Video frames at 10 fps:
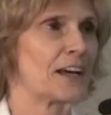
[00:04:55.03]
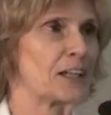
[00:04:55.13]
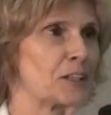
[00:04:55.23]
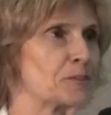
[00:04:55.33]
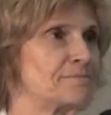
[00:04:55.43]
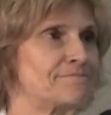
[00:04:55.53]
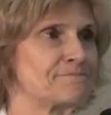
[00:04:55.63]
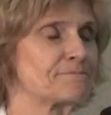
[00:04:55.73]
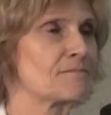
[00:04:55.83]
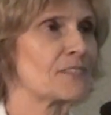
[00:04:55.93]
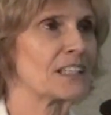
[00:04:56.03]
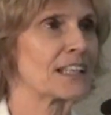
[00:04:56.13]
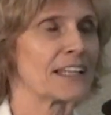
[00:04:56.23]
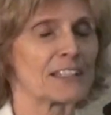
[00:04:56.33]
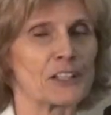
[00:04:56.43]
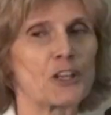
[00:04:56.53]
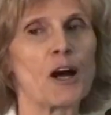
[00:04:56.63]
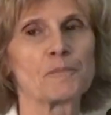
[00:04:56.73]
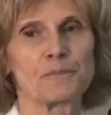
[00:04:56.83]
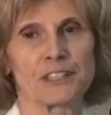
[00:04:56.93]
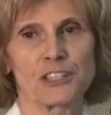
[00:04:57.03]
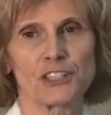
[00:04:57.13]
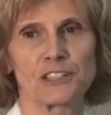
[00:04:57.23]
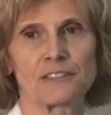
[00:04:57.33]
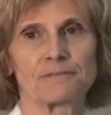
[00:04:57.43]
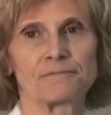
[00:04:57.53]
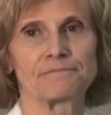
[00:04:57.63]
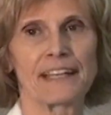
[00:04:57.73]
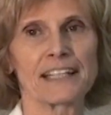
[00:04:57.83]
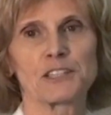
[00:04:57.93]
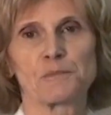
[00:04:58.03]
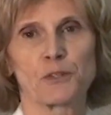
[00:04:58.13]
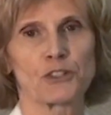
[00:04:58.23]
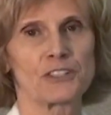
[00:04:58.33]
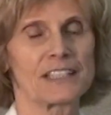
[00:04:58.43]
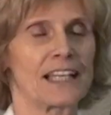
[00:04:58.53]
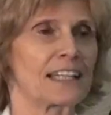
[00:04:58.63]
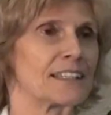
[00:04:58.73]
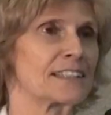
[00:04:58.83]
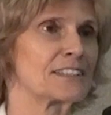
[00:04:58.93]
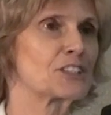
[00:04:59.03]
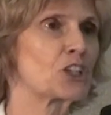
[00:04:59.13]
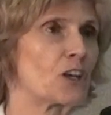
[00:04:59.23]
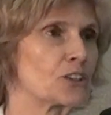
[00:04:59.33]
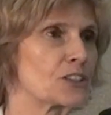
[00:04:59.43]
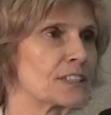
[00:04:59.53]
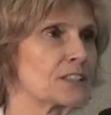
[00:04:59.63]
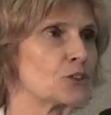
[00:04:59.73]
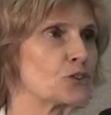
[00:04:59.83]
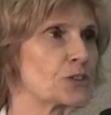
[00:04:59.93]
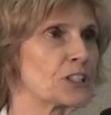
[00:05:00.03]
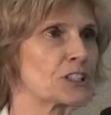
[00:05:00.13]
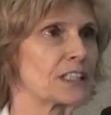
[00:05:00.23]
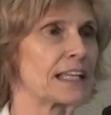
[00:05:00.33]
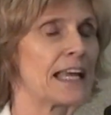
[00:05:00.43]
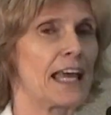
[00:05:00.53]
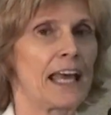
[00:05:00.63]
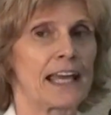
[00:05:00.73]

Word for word: um, uh, accomplished experts and scholars in nutrition,